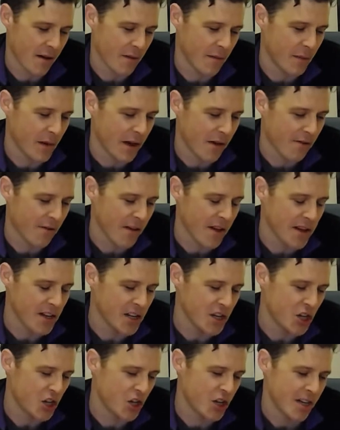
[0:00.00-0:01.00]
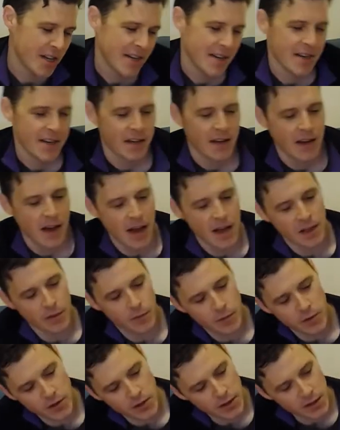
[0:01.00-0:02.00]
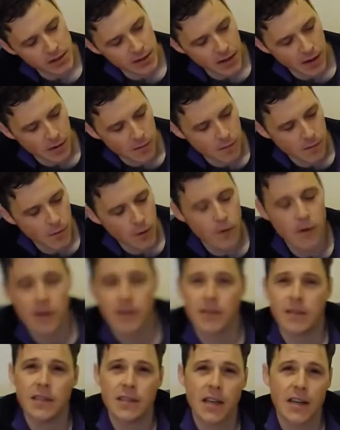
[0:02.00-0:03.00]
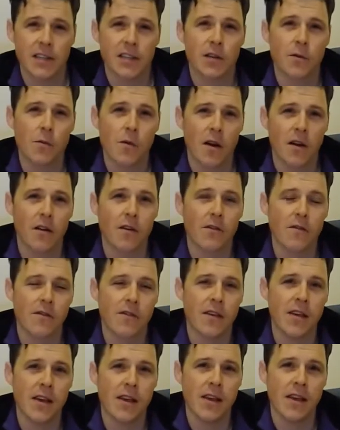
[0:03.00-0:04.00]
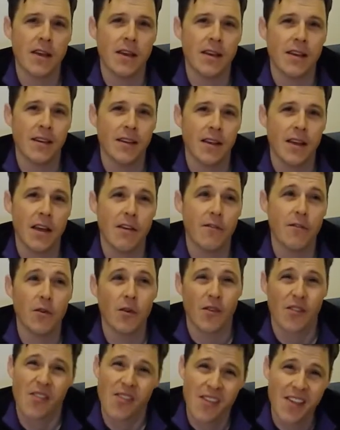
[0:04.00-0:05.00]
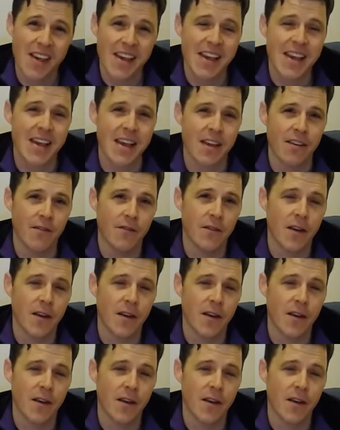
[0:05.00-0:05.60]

Blaufränkisch. And the producer, Moritz, is actually one of the, if not the